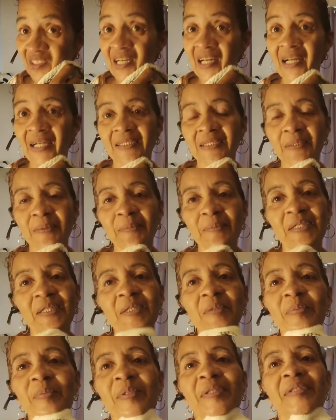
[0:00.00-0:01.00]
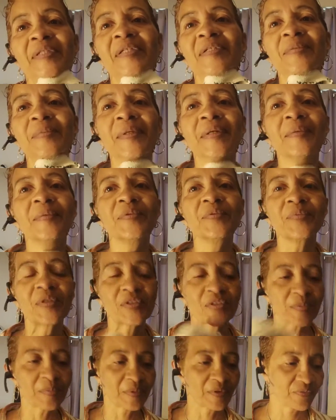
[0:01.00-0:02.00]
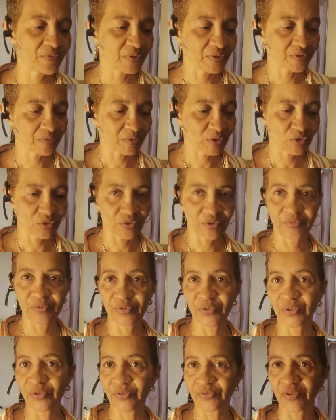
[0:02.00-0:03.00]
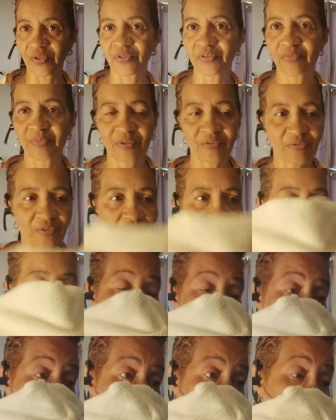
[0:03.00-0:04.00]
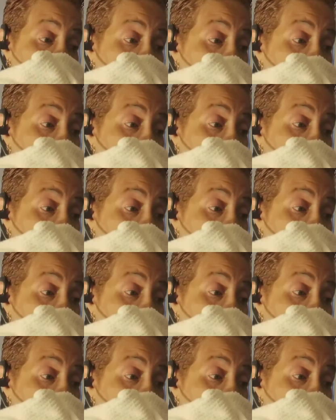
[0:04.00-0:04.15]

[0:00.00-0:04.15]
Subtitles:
I had some makeup on, that's why I was washing my face. Make sure everything is out of my face, okay?